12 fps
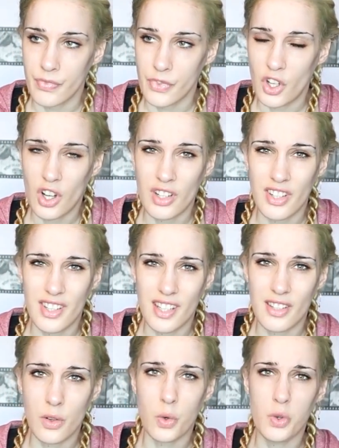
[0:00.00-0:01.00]
you can't just
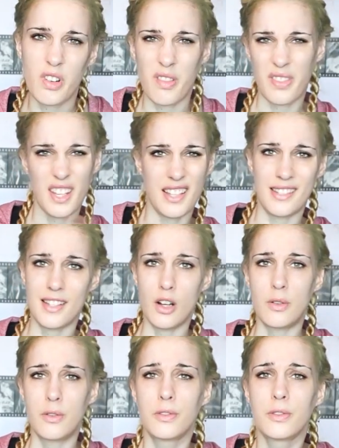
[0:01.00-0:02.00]
order it for
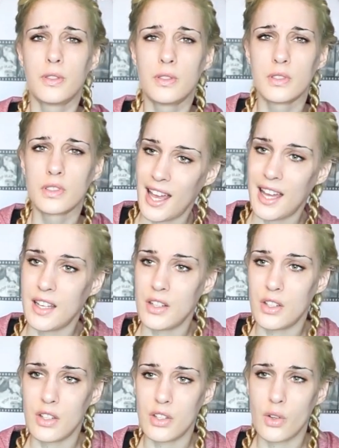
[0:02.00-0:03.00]
yourself.
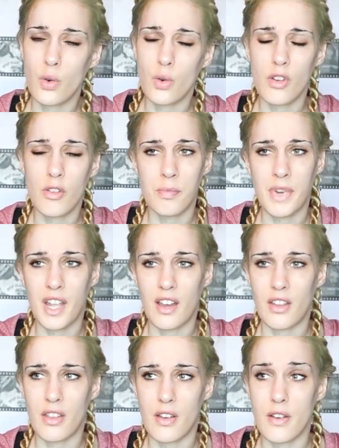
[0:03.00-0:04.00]
And all of my
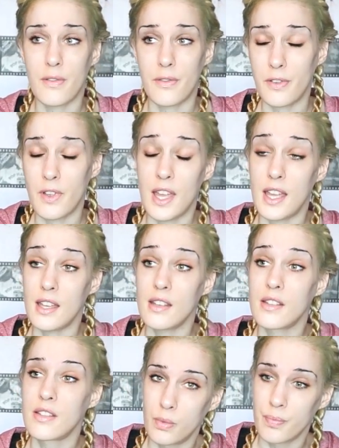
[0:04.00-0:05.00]
other
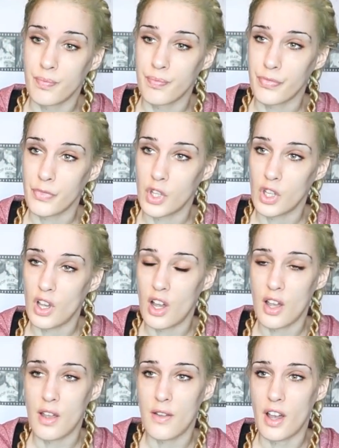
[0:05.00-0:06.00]
fears,
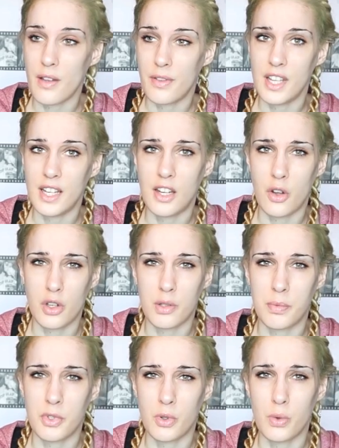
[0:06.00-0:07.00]
I've eaten in
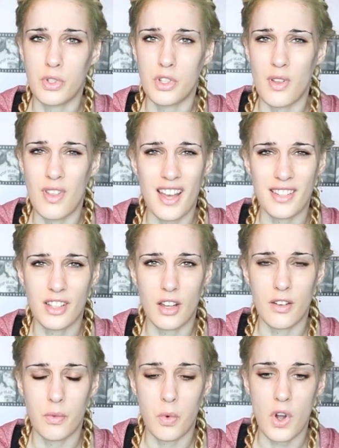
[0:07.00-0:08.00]
hospital, so that's
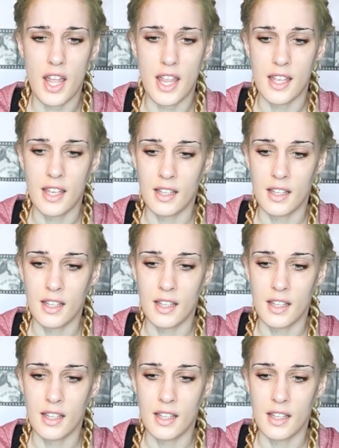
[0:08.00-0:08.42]
kind of why